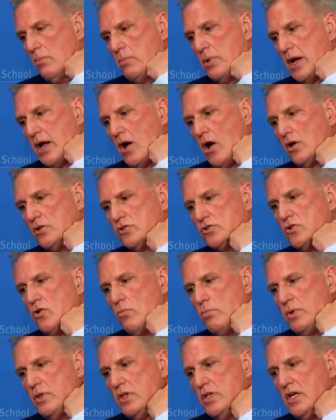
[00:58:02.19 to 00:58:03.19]
But I
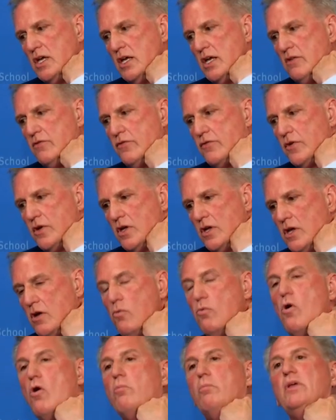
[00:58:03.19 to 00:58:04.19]
also believe
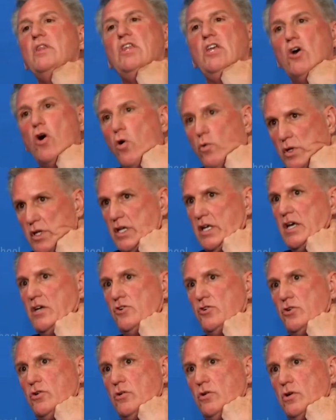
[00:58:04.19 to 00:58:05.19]
it won't be the only
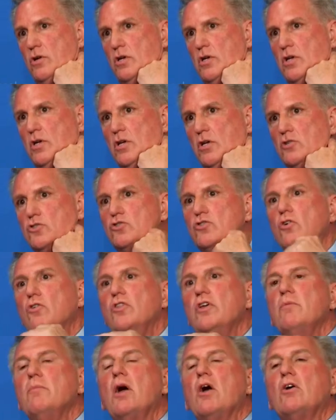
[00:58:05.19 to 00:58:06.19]
issue. So
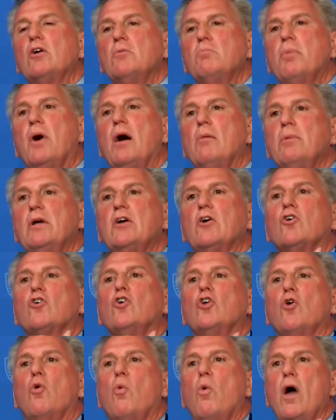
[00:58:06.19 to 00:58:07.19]
the American public are
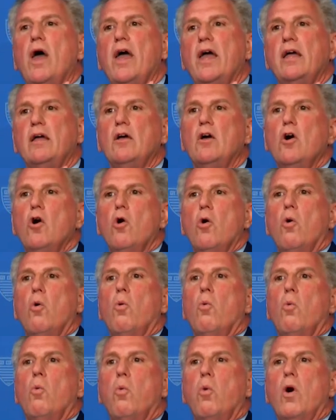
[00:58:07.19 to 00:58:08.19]
going to weigh
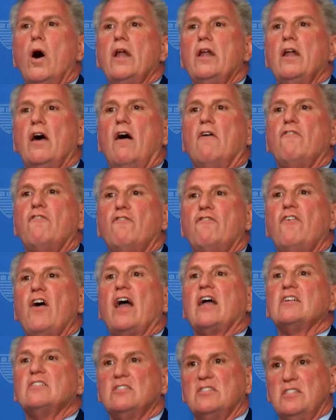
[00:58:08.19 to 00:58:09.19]
what
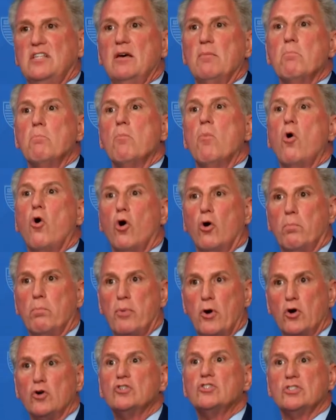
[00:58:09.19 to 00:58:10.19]
affects them more
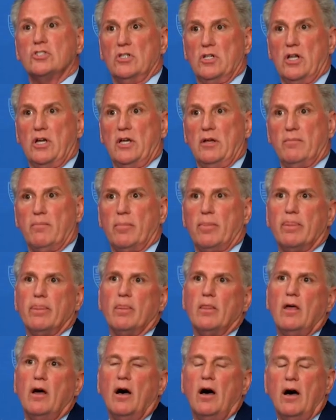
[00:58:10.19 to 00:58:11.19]
personally
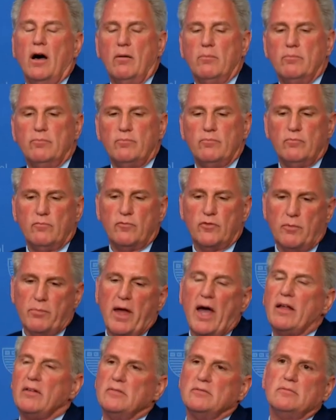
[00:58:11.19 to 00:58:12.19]
from
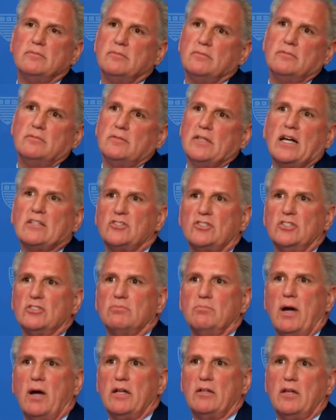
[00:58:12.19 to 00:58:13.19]
that. That's
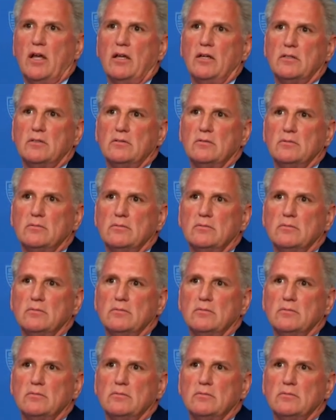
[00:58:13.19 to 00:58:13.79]
just my take.